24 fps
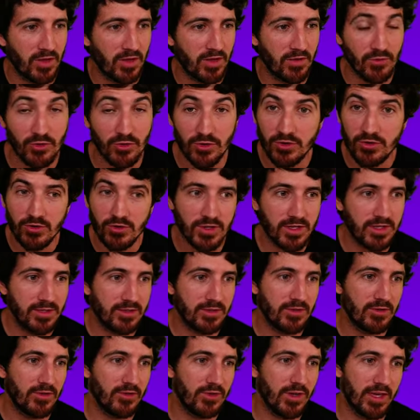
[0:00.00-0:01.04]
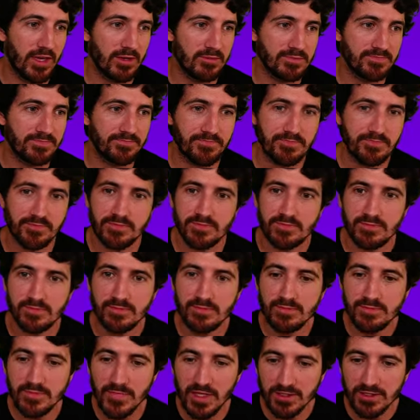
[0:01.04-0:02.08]
if you're enjoying. Okay,
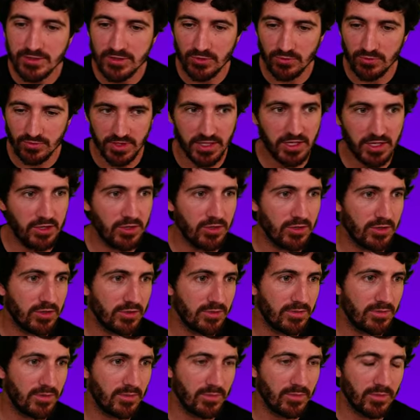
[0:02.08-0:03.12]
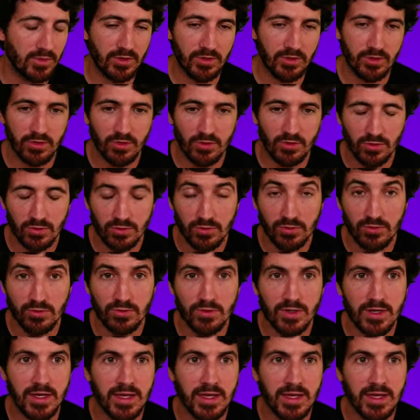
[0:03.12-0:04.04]
so here we're gonna go